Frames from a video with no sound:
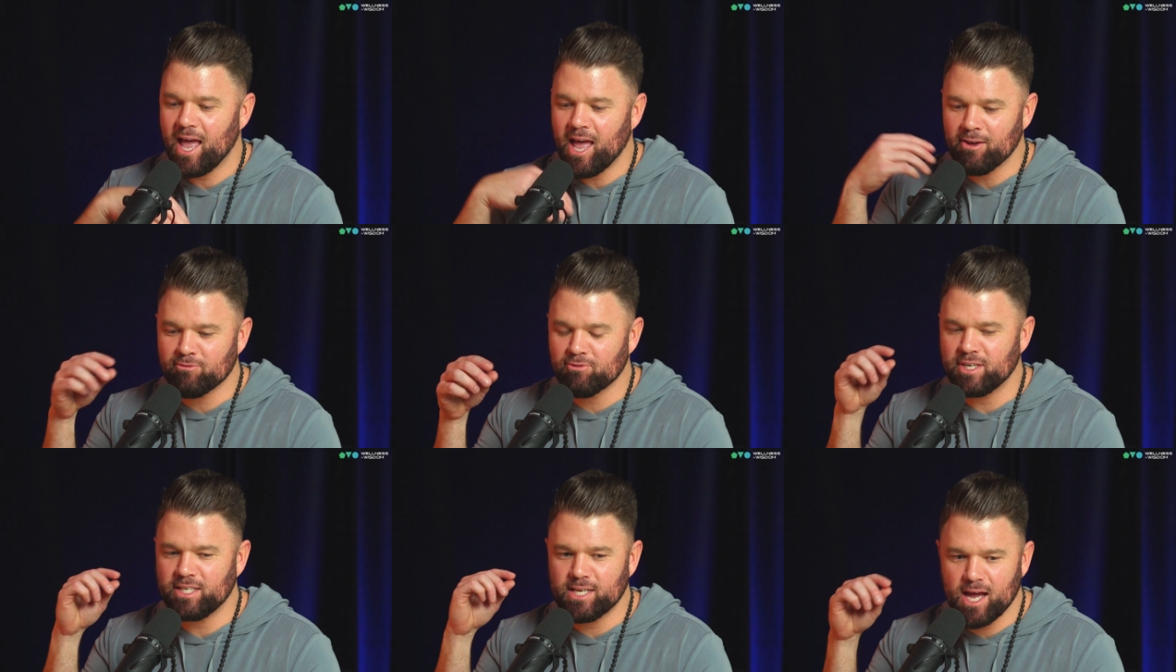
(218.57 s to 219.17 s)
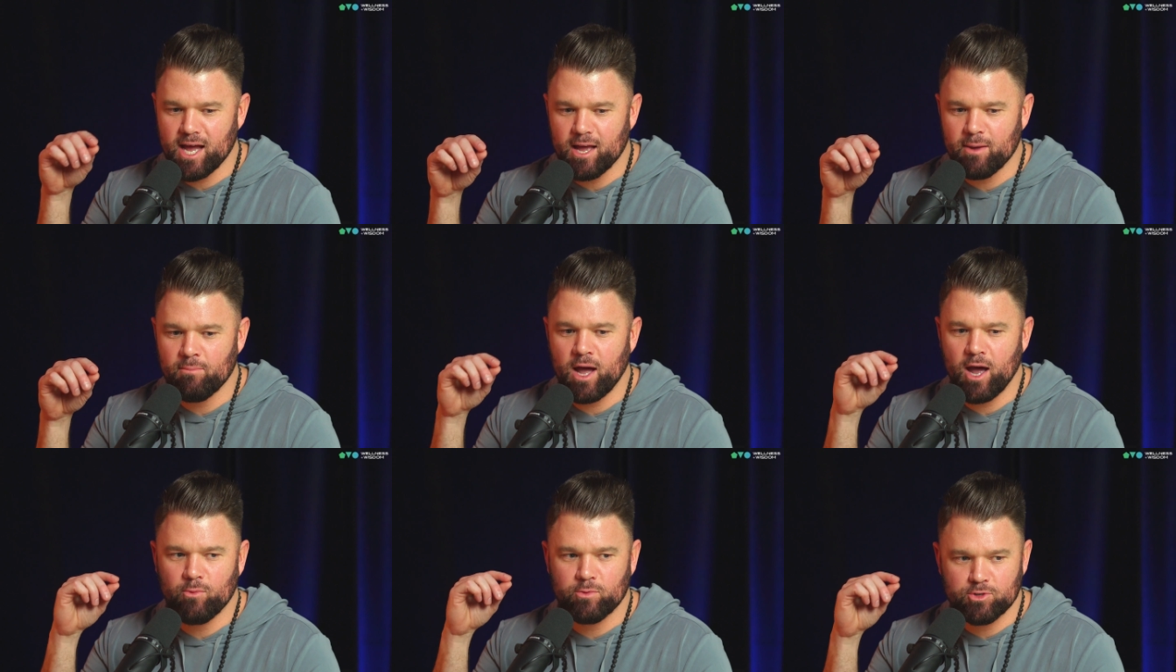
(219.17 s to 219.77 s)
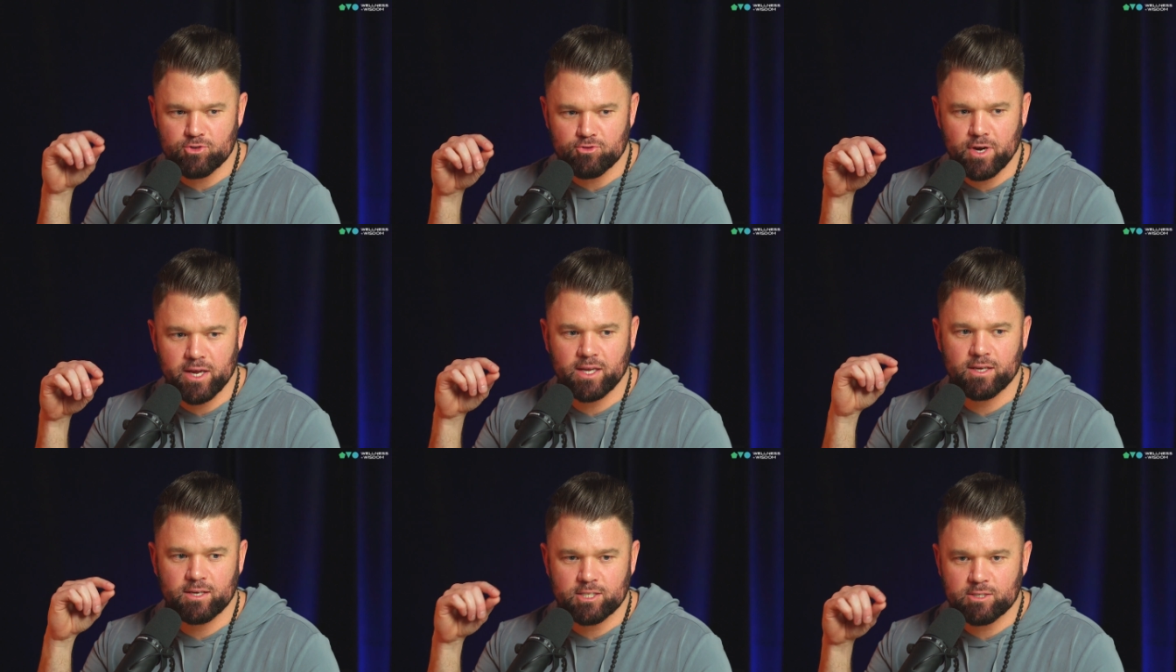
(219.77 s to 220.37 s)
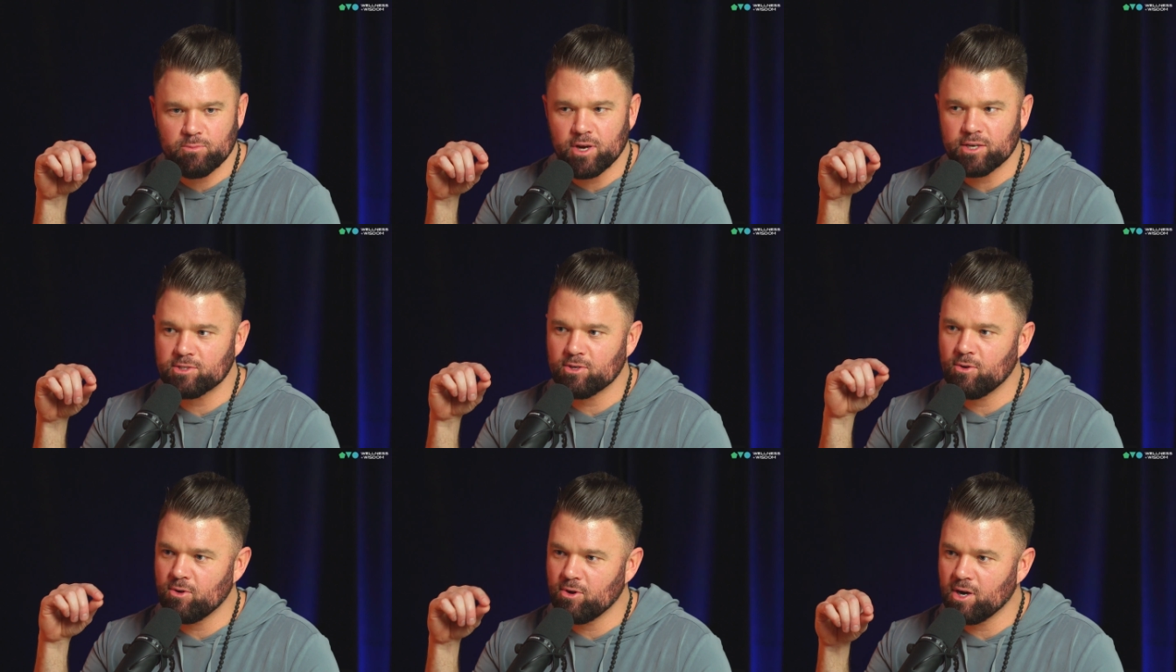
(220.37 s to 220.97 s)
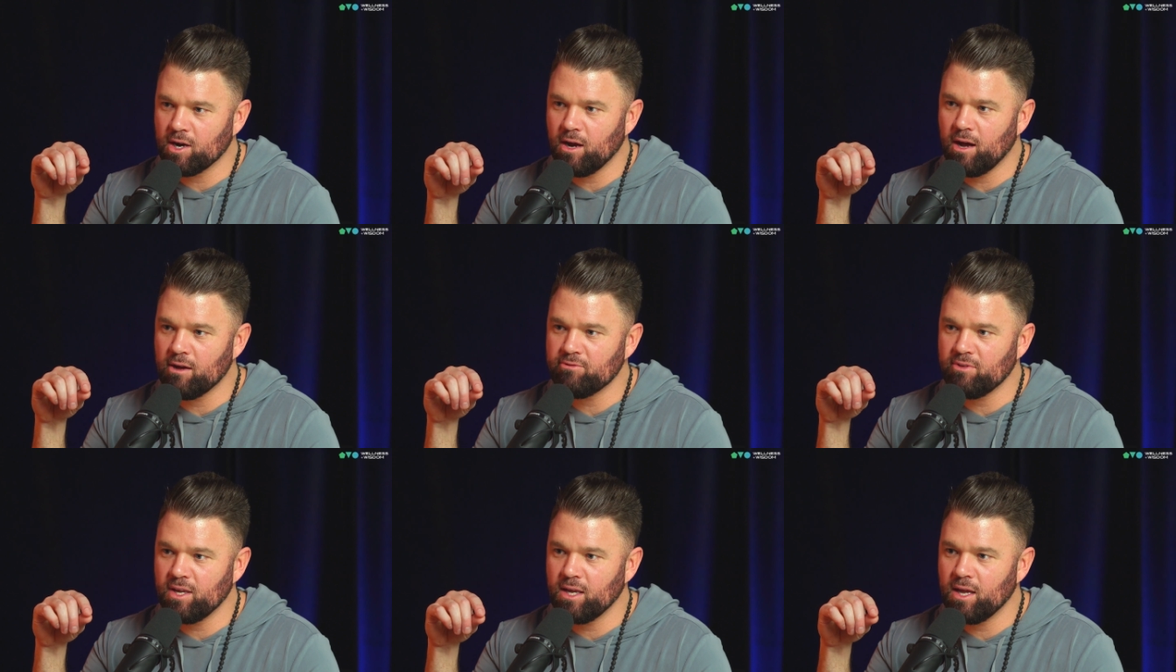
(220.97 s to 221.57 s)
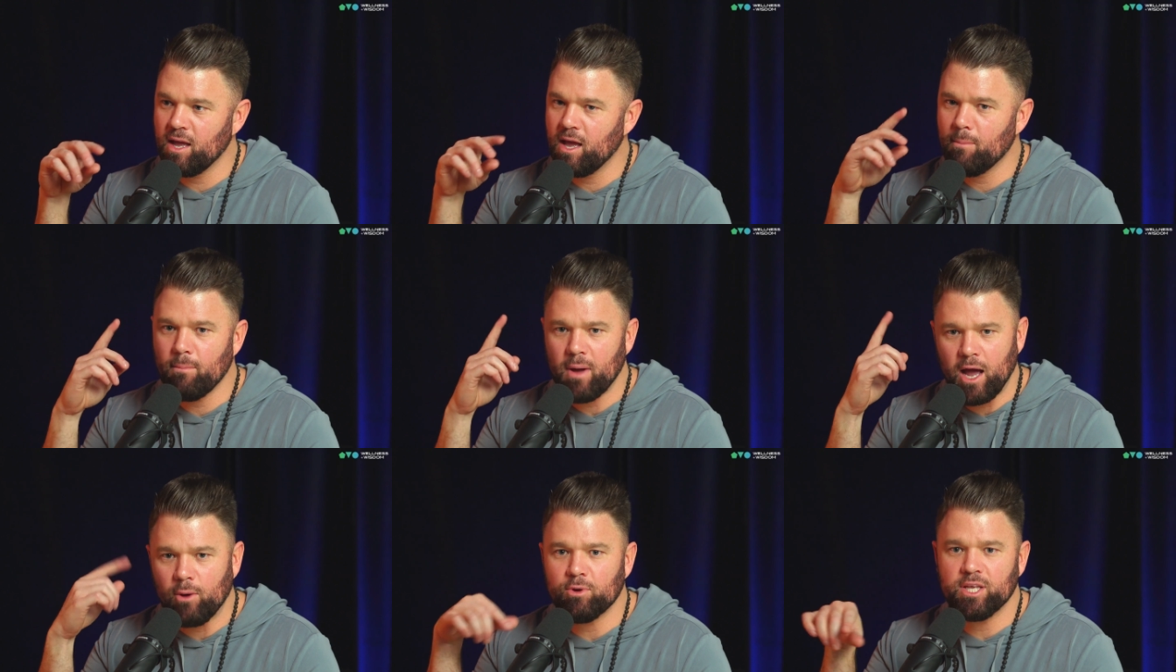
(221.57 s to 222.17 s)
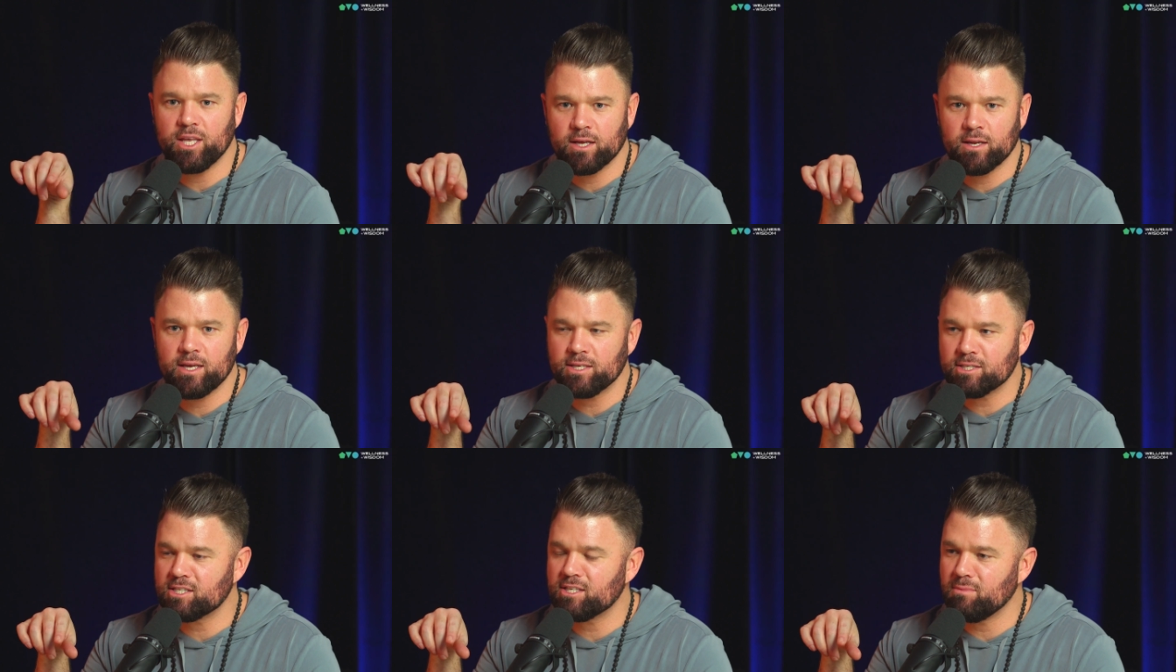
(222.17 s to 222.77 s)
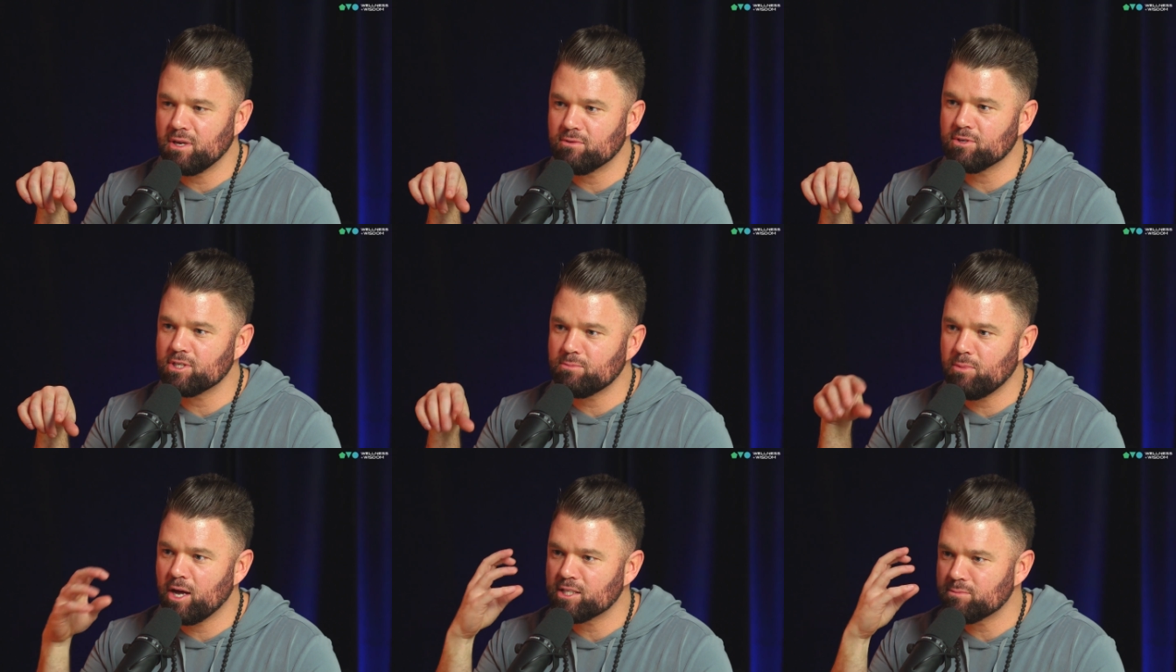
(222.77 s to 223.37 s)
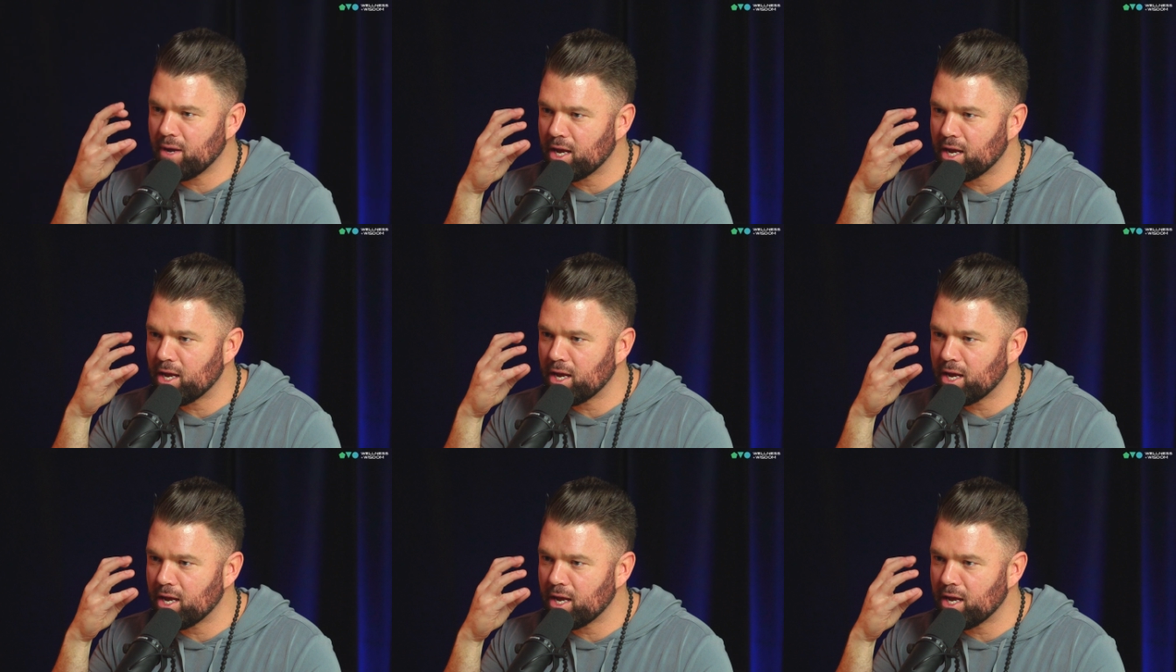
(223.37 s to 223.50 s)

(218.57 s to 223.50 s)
every time I would drink an espresso or a coffee, I would get a histamine response.